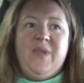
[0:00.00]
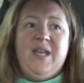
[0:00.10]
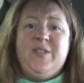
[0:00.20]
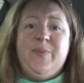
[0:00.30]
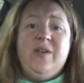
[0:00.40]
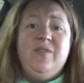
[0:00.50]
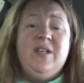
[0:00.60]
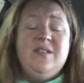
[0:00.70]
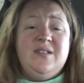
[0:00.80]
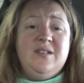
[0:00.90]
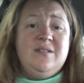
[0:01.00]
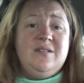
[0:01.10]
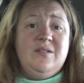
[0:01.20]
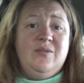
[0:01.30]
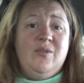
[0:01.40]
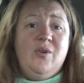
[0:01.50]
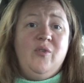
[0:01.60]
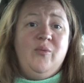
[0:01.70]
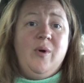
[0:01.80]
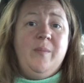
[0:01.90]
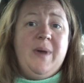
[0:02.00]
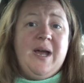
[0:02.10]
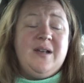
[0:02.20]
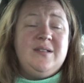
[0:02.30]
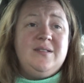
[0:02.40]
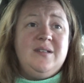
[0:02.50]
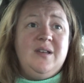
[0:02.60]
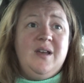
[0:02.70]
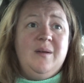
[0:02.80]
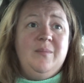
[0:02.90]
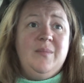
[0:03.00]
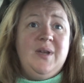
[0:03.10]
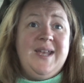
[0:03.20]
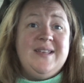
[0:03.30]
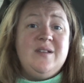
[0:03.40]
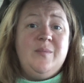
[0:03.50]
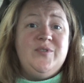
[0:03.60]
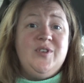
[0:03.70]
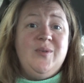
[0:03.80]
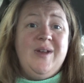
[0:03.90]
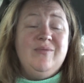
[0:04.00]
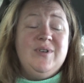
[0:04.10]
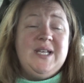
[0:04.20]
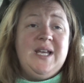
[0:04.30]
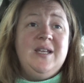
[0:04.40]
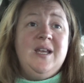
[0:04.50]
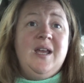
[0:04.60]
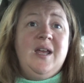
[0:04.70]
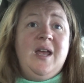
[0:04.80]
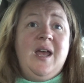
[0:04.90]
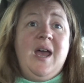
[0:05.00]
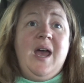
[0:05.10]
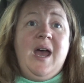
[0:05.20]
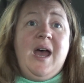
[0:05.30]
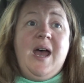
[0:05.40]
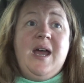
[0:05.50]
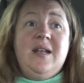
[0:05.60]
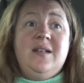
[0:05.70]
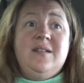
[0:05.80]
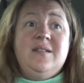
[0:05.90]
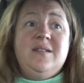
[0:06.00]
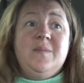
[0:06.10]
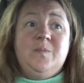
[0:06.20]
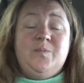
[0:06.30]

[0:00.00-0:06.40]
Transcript: experiences of what Max gets up to every day. And